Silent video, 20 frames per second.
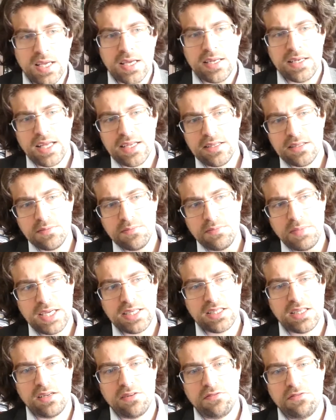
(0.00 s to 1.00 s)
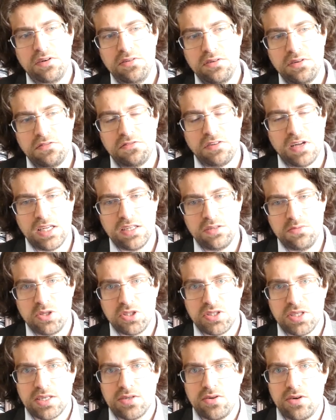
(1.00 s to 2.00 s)
That makes it a very
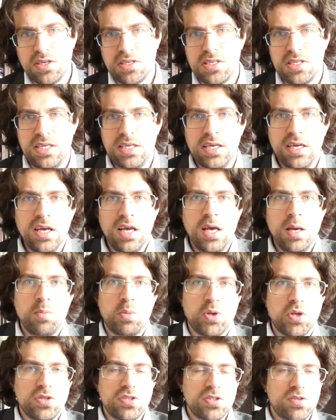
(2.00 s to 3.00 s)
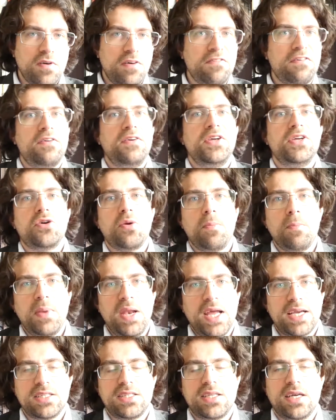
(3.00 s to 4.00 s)
valuable technology, but also a very
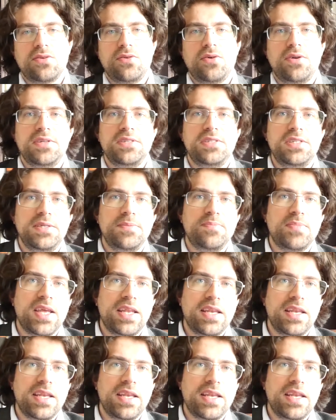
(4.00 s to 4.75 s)
complex technology.